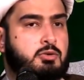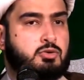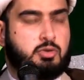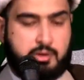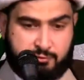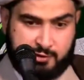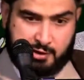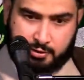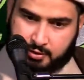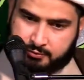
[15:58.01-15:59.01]
to the
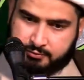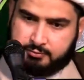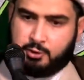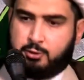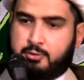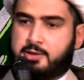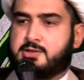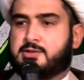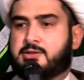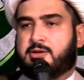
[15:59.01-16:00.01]
field of, this